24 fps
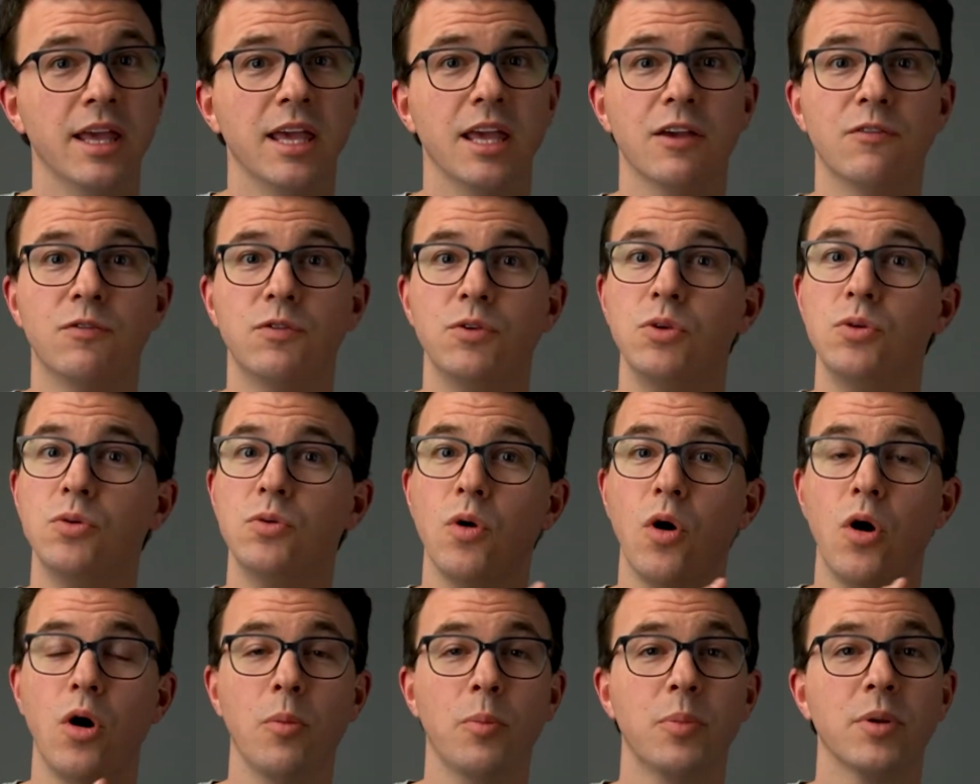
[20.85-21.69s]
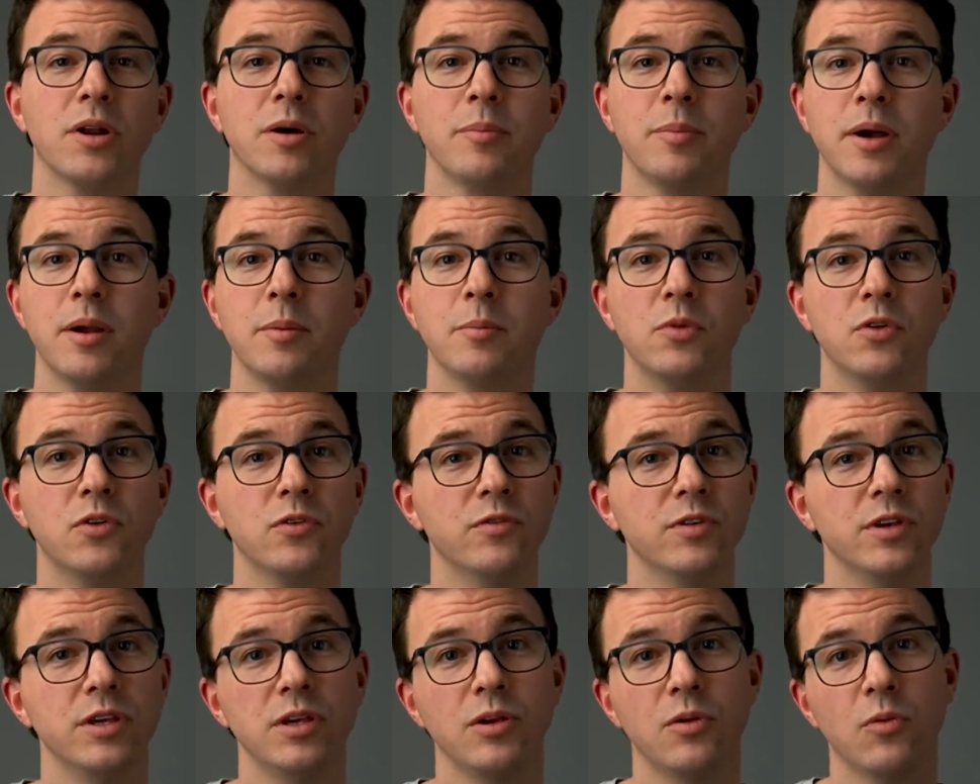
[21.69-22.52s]
if you open up
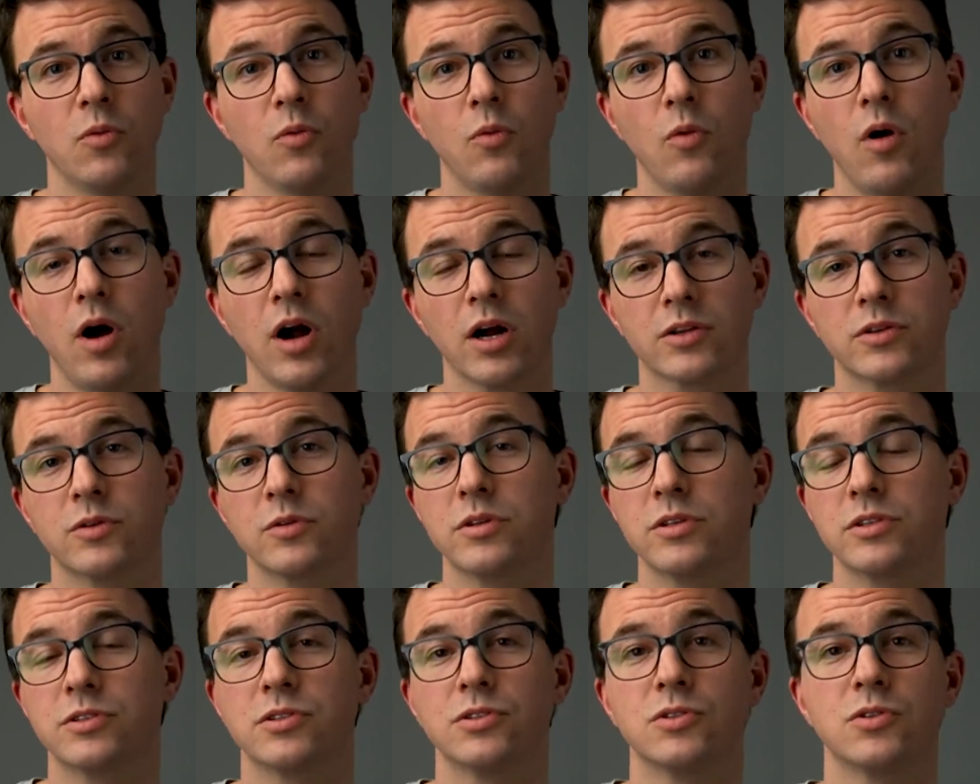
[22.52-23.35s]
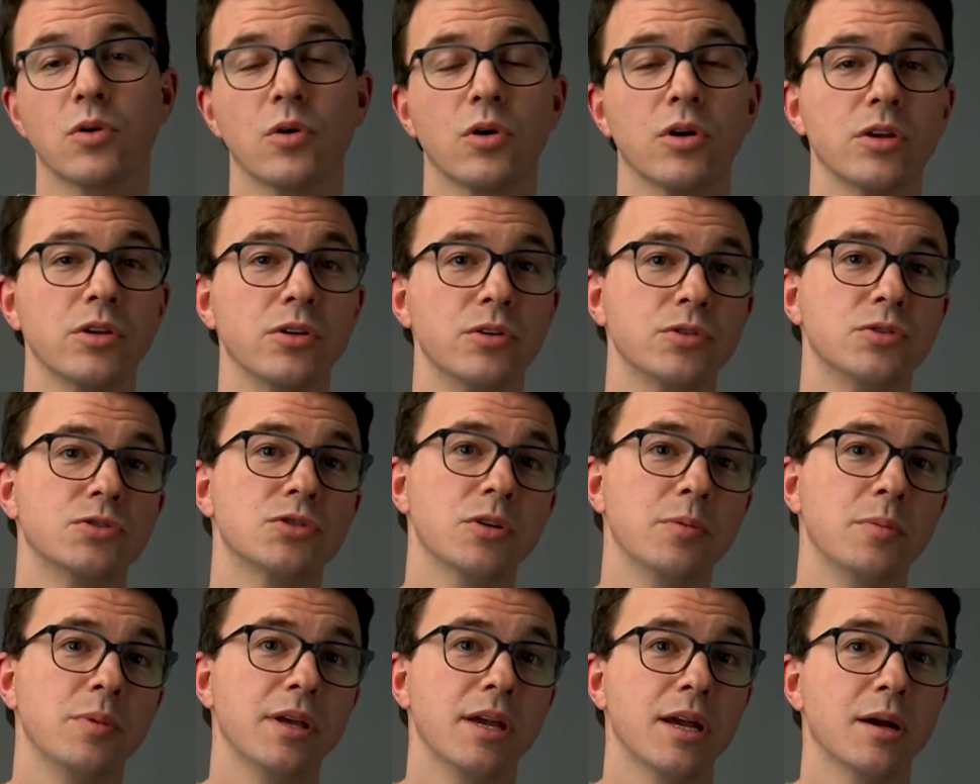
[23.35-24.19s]
iMovie, walk through this tutorial, you
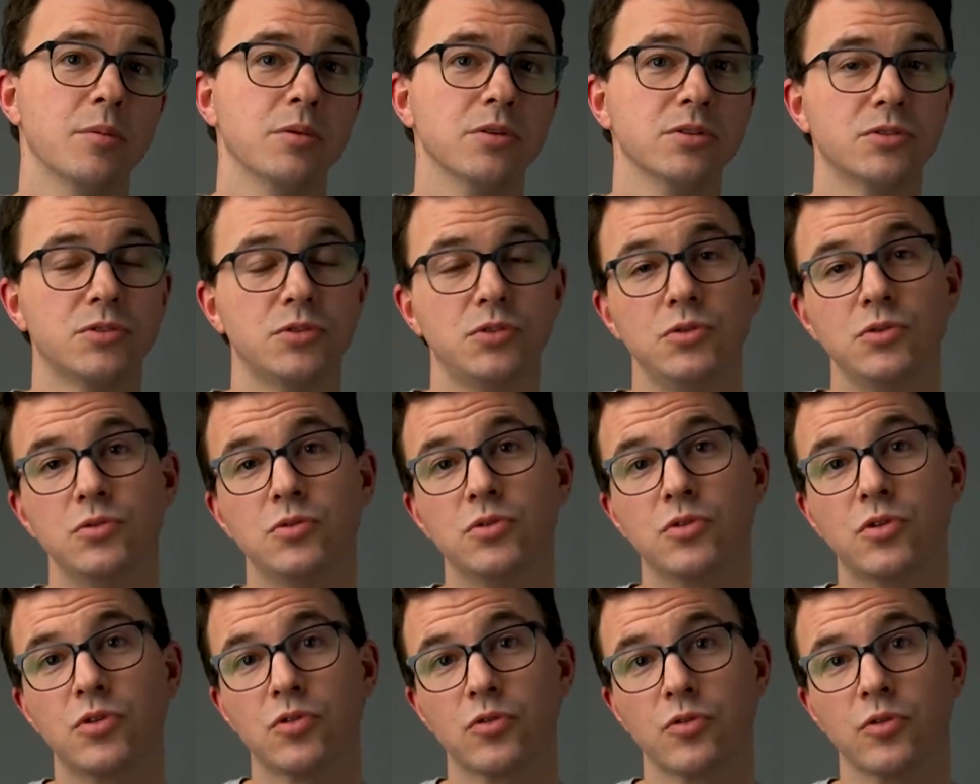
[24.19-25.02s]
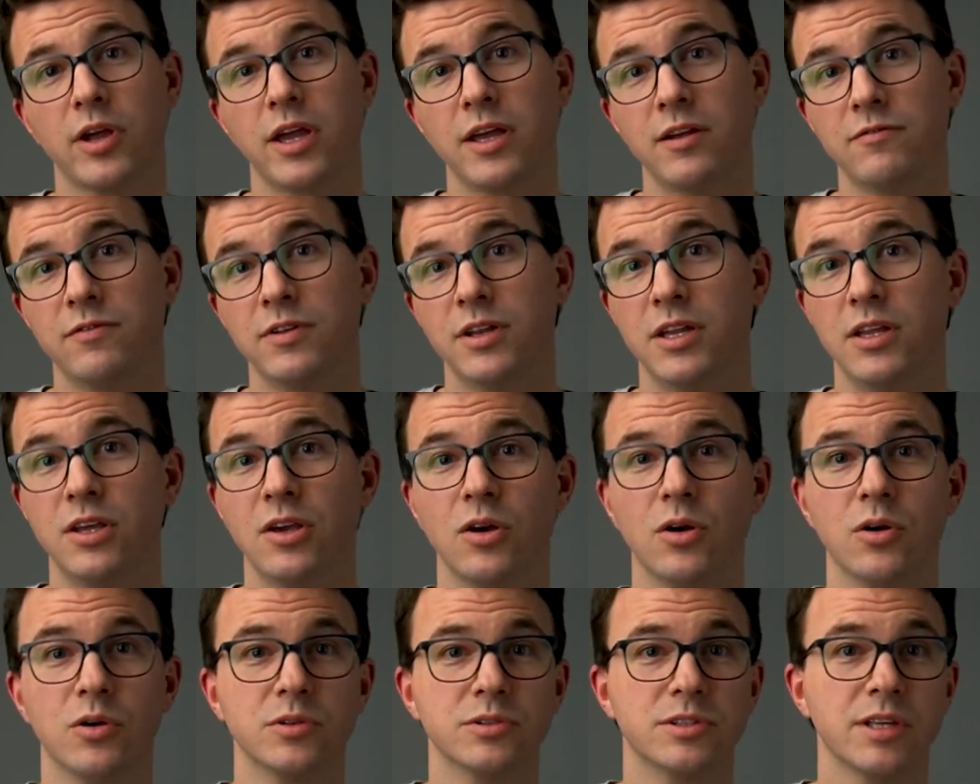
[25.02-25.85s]
should be able to create
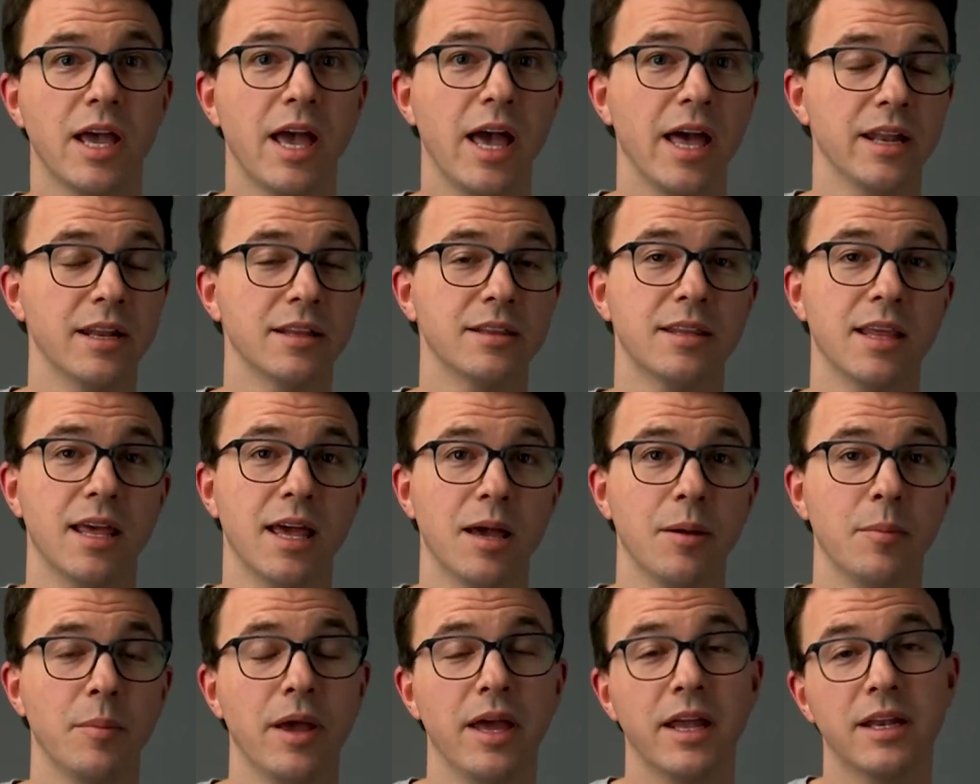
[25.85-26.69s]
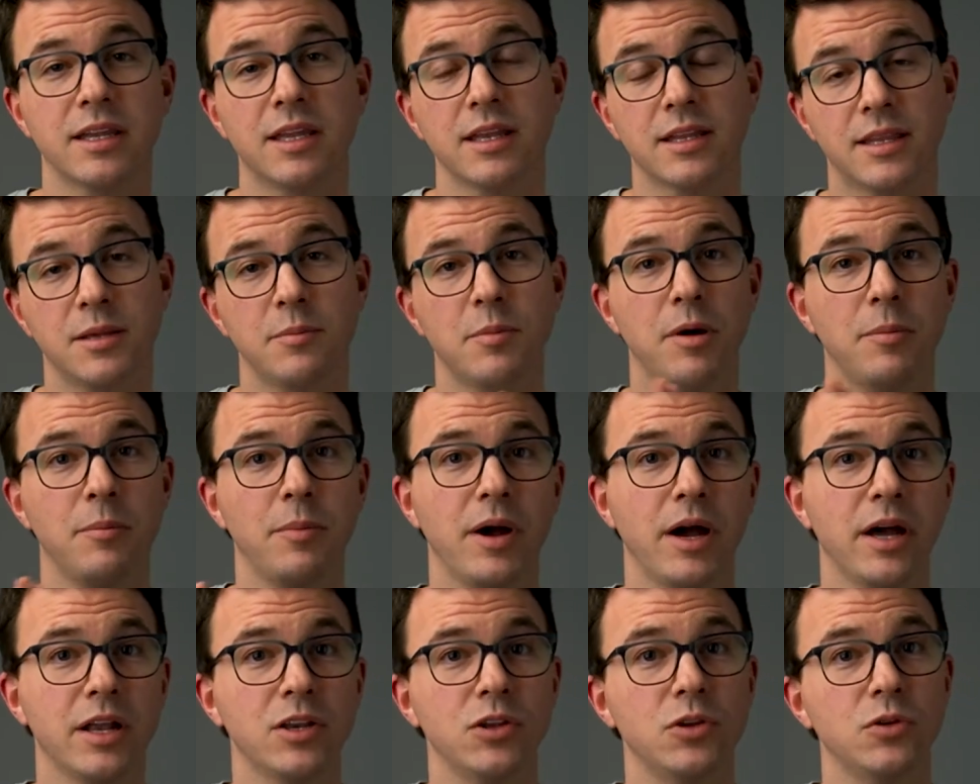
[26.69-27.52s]
videos, edit them, and get them
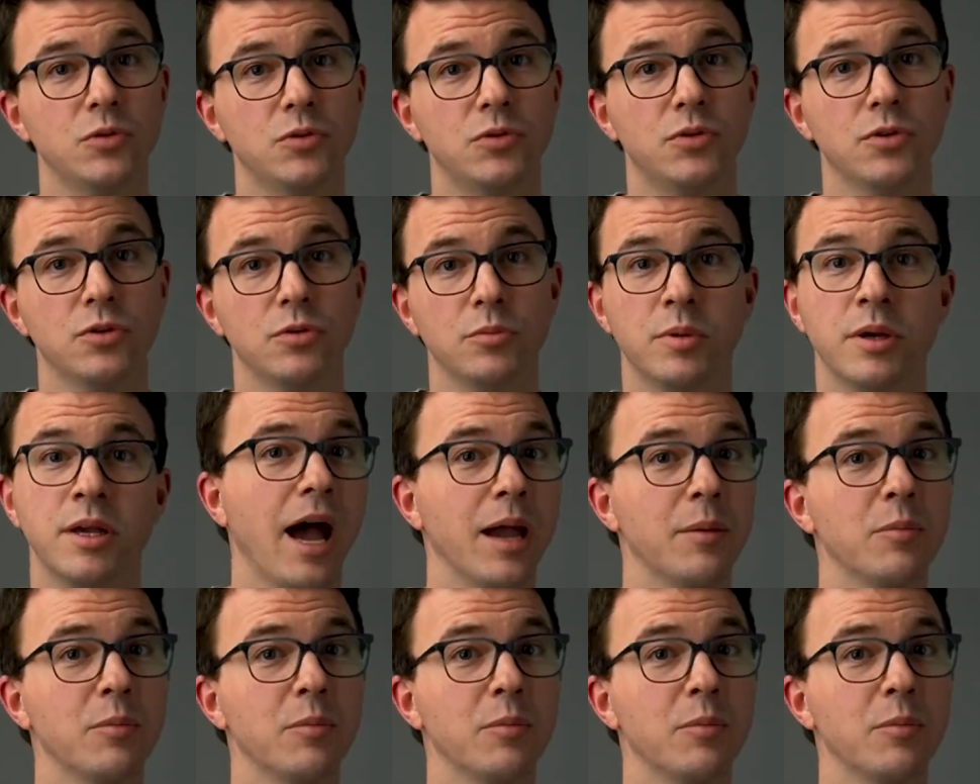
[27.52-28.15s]
up on YouTube.